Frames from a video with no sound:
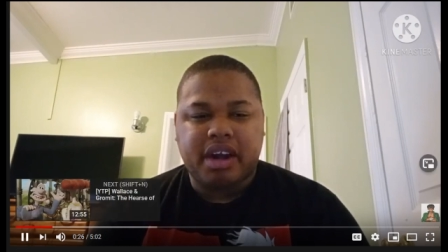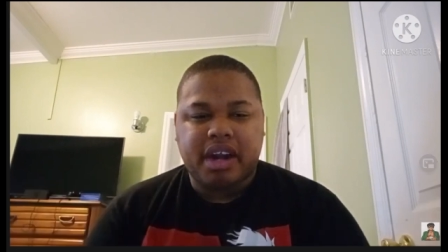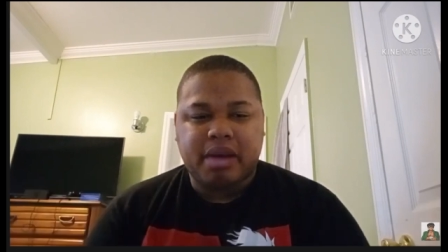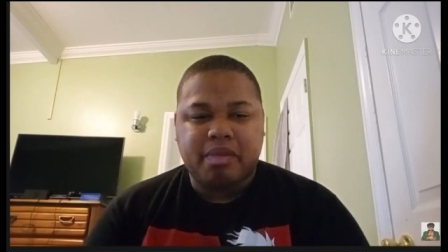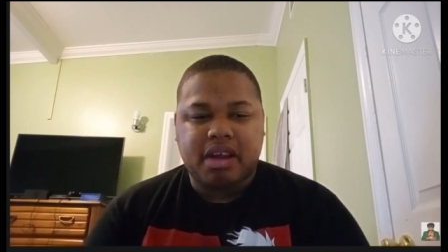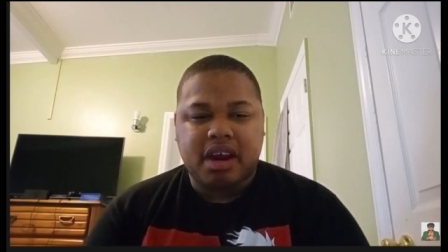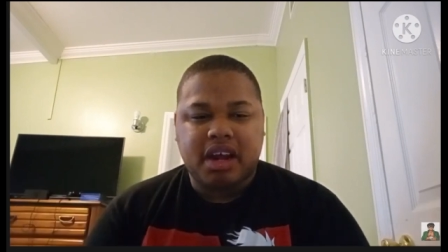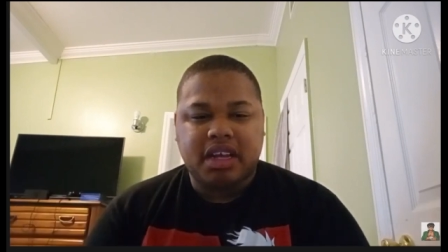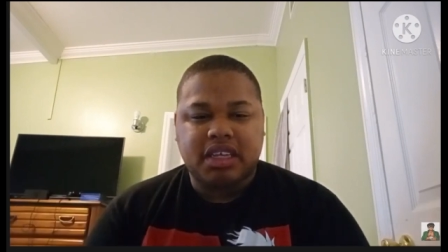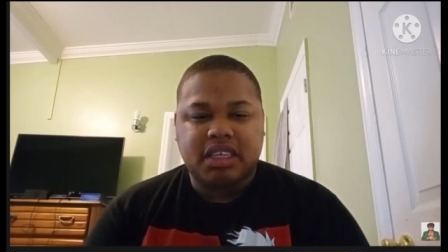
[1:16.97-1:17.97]

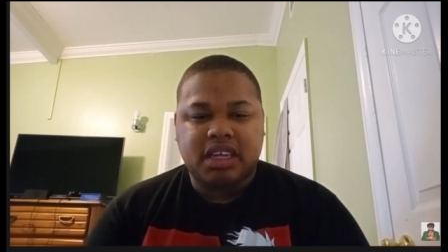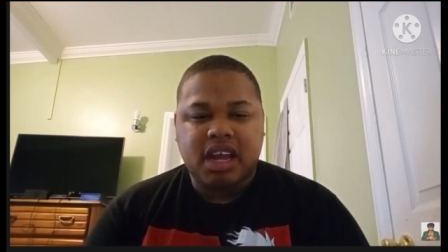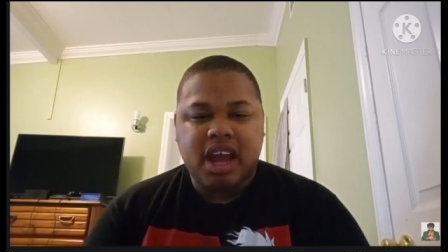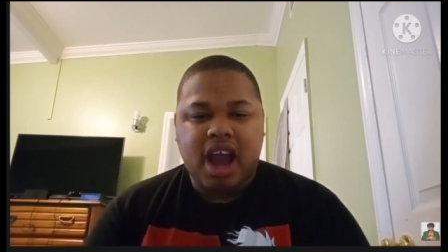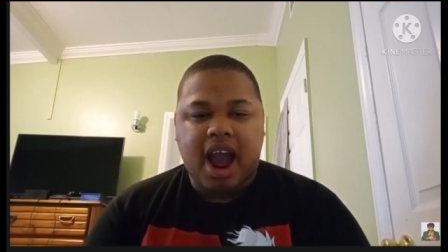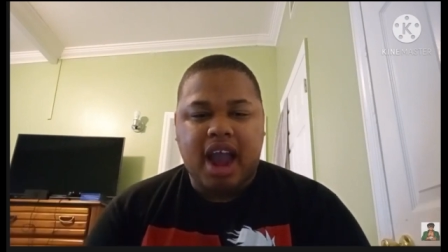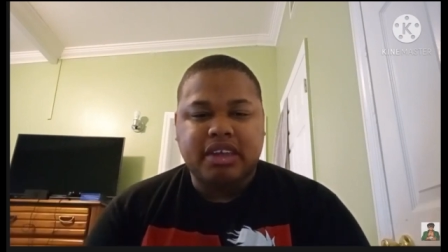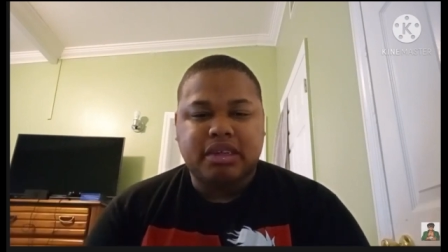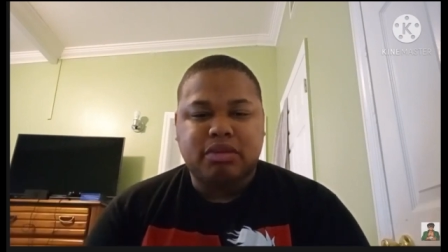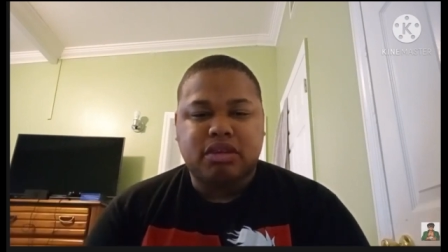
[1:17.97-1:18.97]
Because I
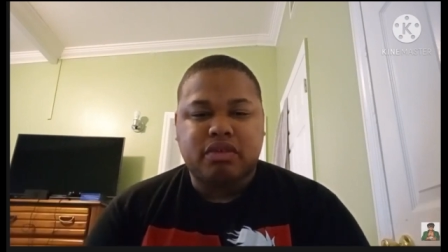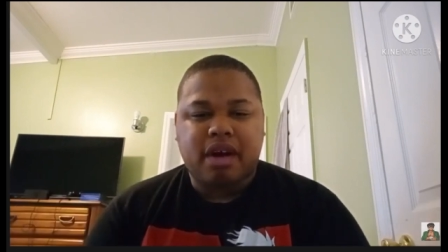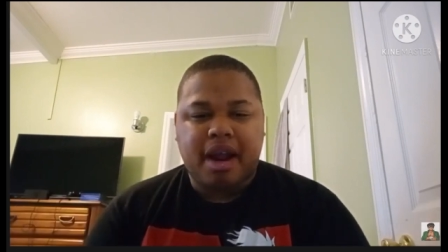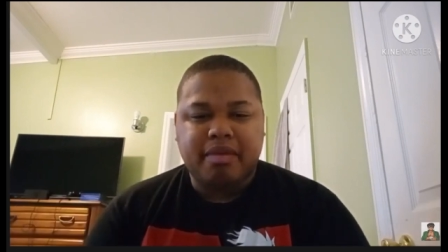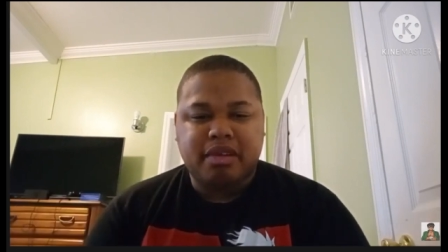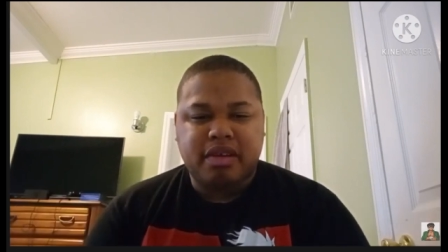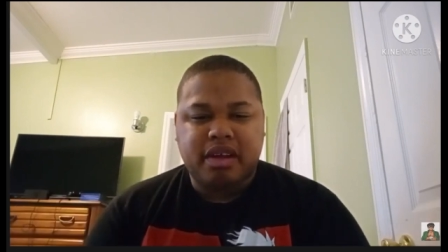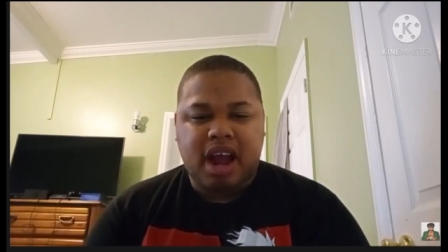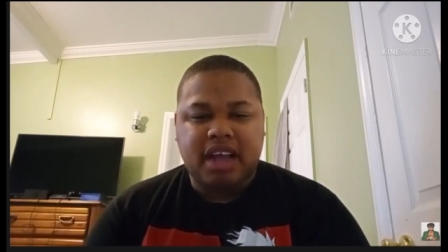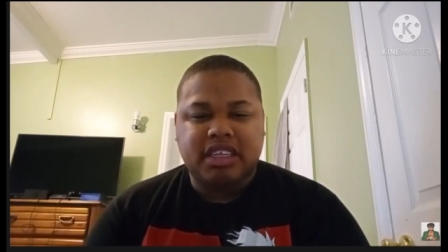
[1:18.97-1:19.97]
subscribe to you
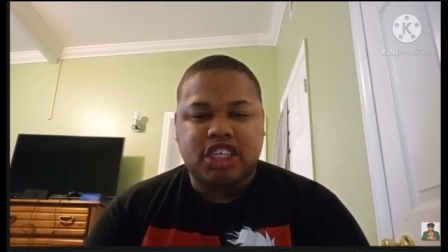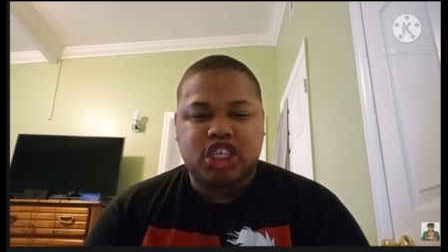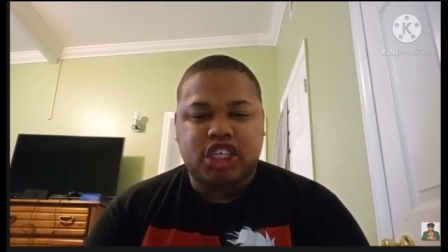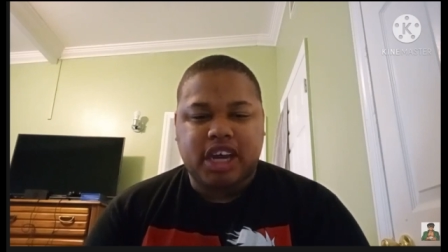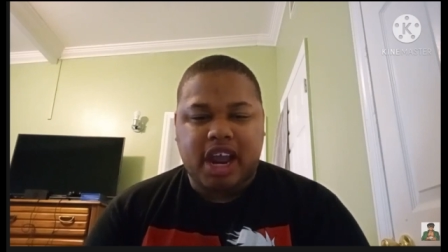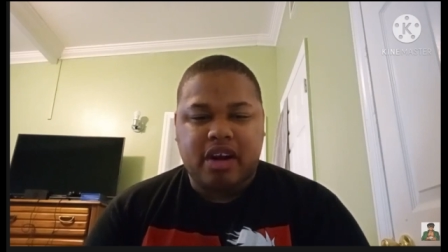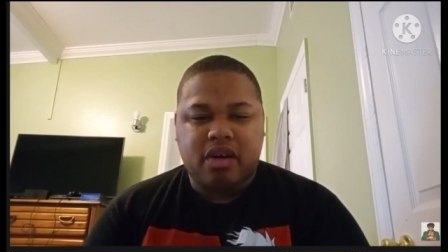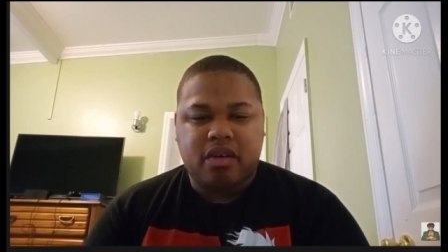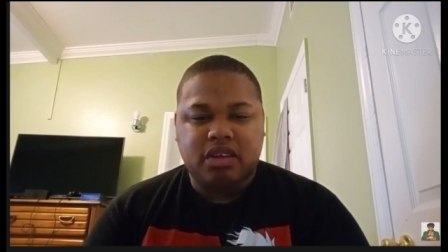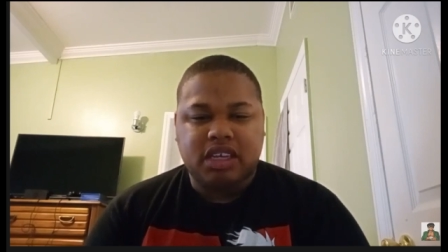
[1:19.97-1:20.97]
guys'
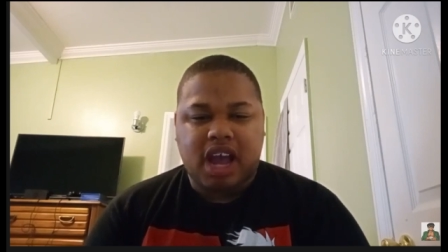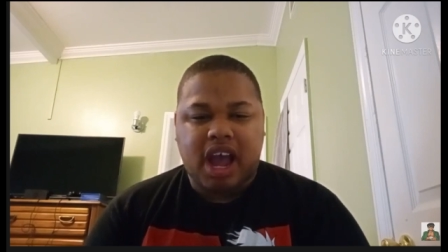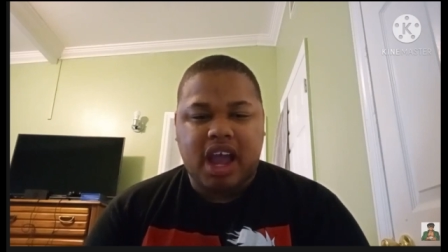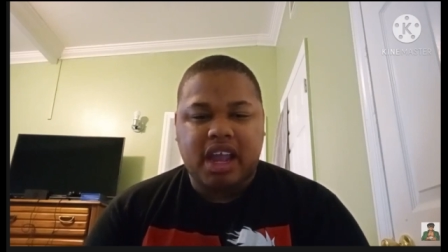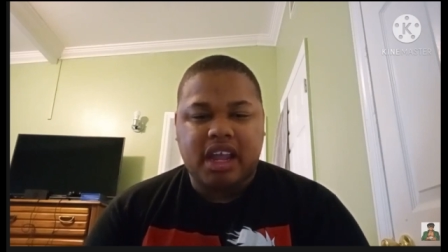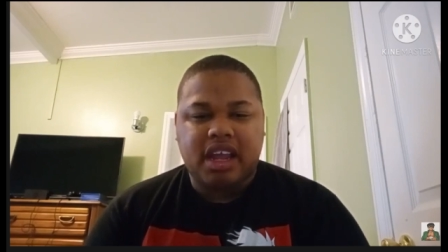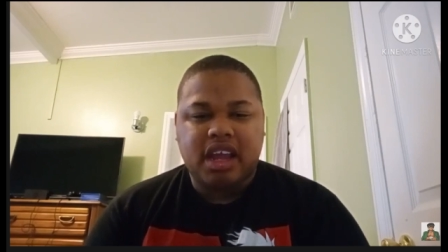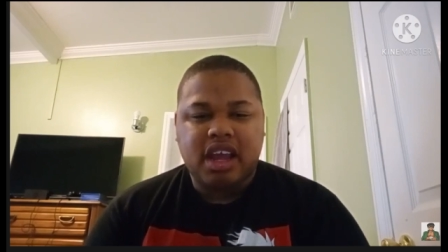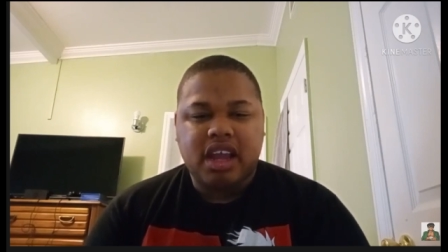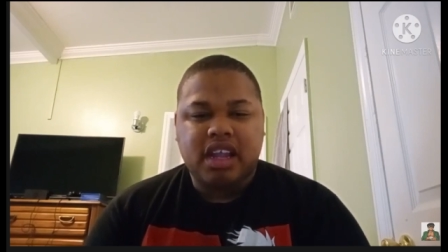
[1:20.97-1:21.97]
channels. I
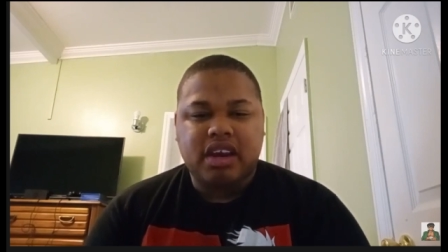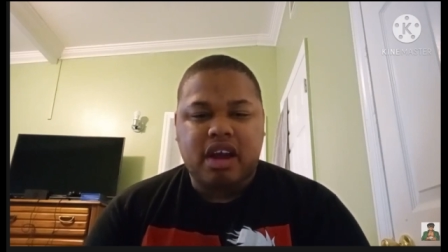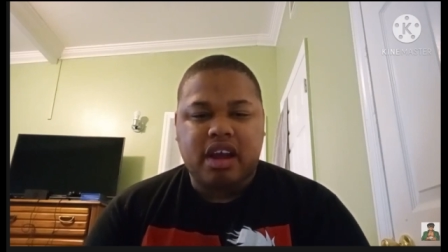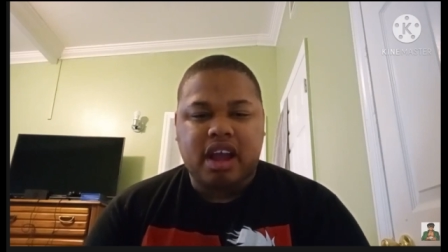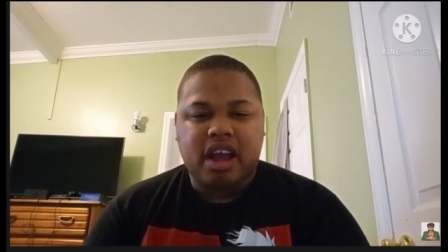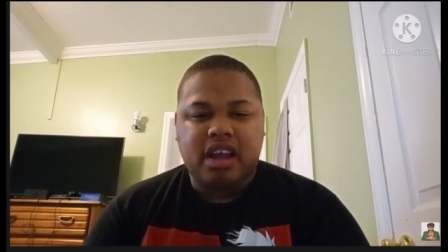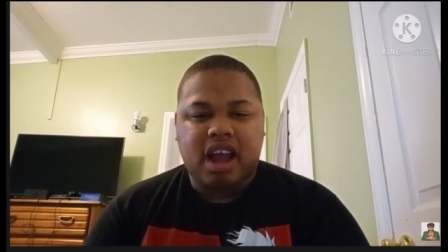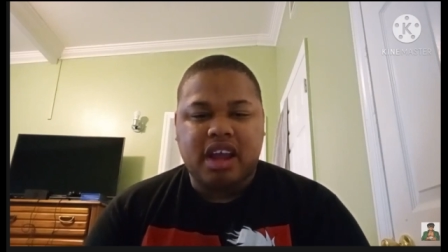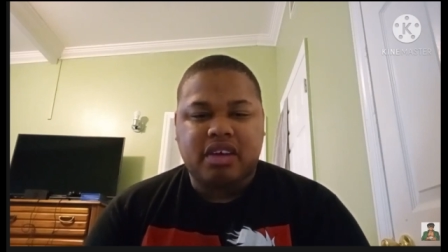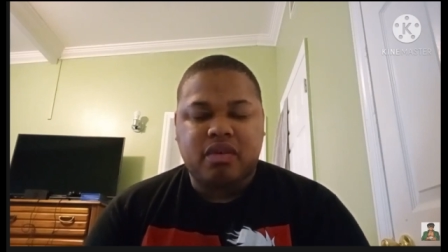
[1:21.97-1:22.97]
you know, I, I,
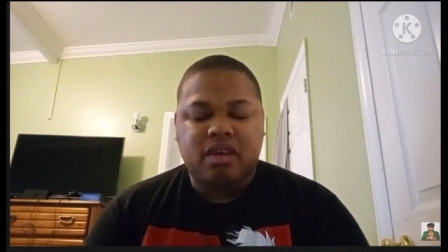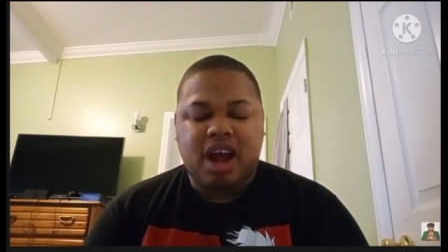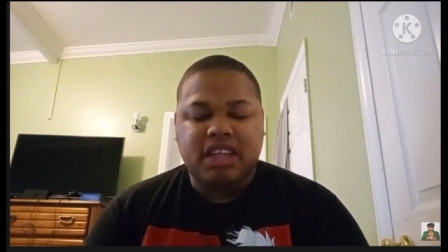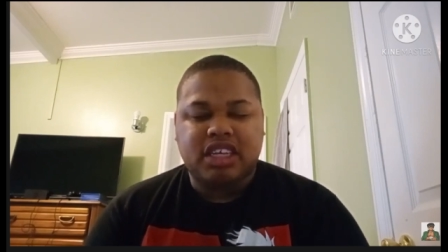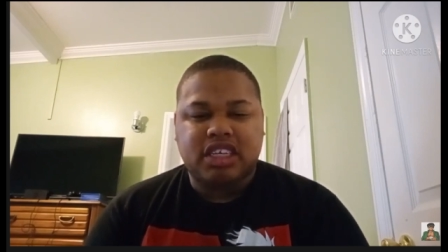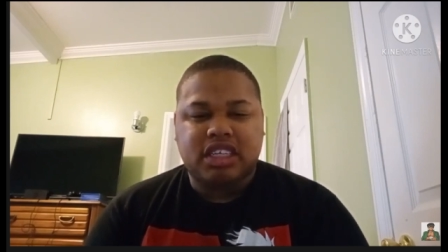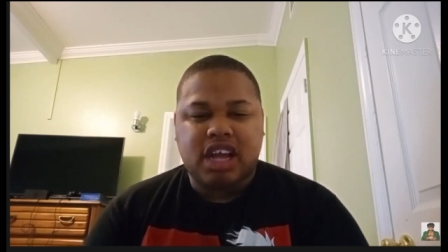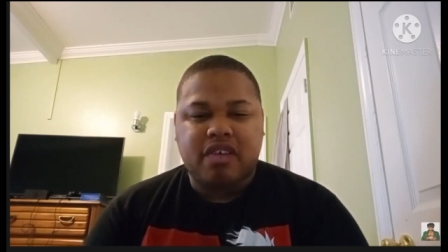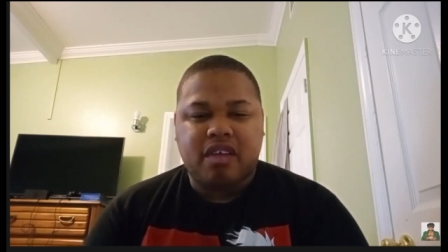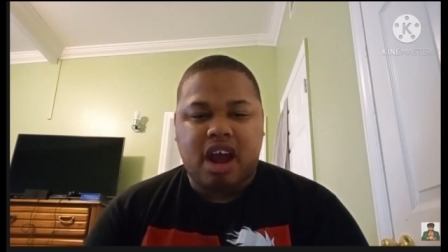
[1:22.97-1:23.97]
I, do lots of stuff.